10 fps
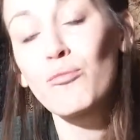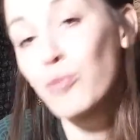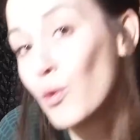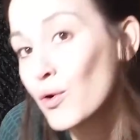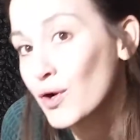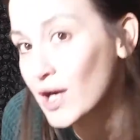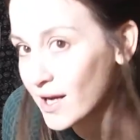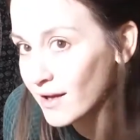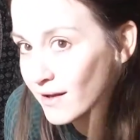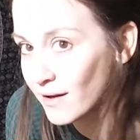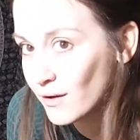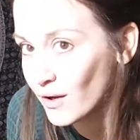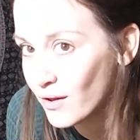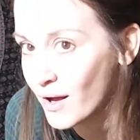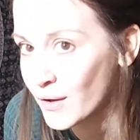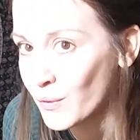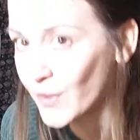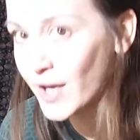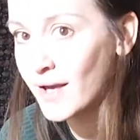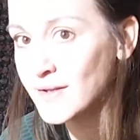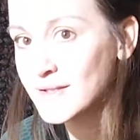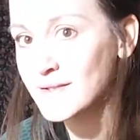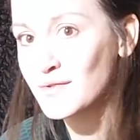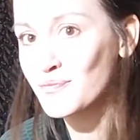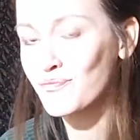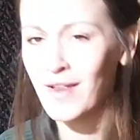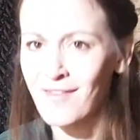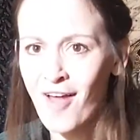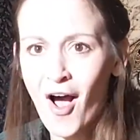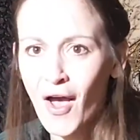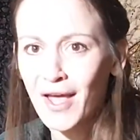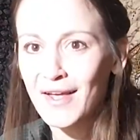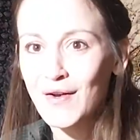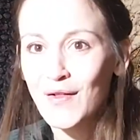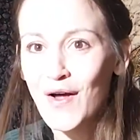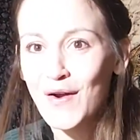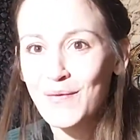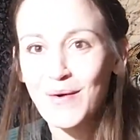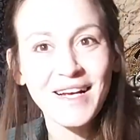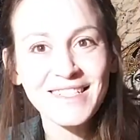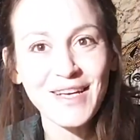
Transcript: boring in a lot of ways, and not in a lot of ways.